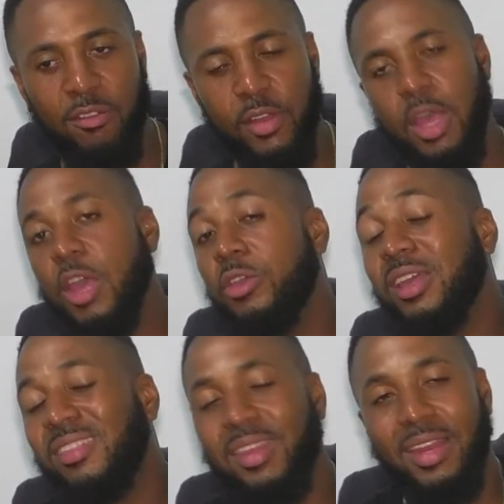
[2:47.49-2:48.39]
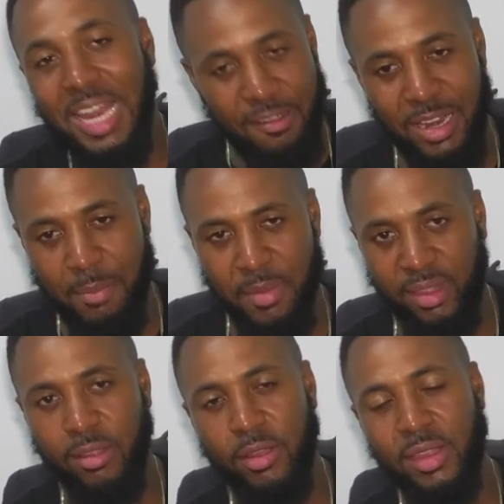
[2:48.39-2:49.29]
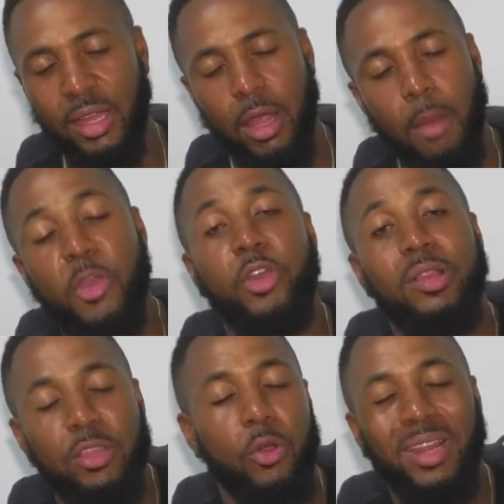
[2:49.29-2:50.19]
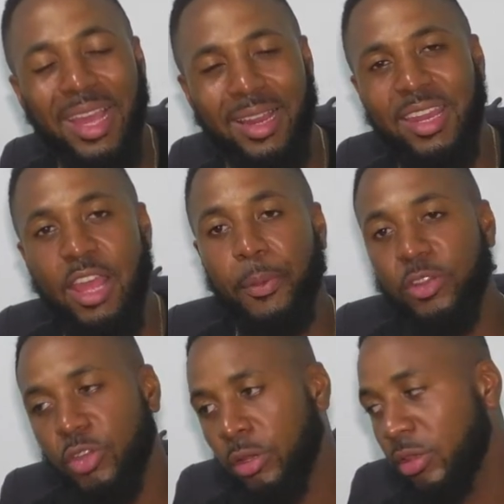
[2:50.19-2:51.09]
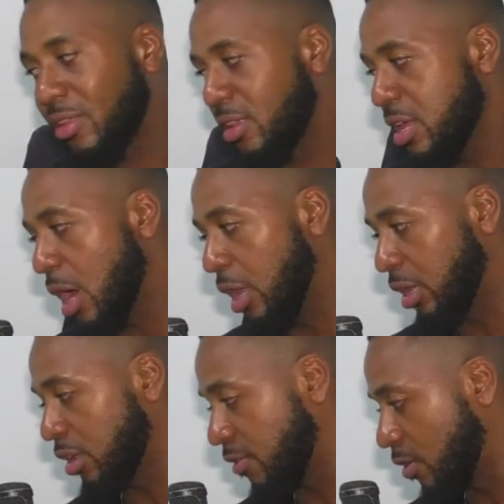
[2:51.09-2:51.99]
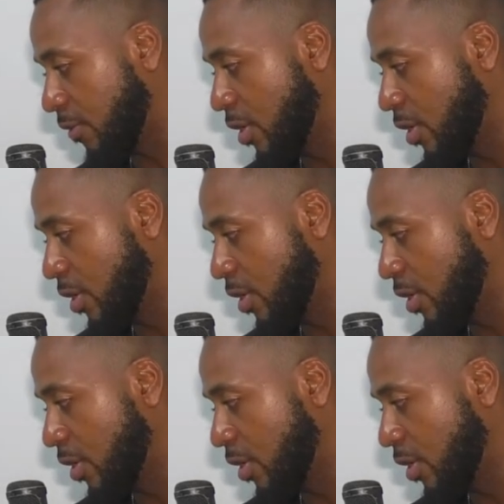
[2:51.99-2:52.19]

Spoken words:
You can see the level that Mexico is at. But you could get the opportunity to see a lot of stuff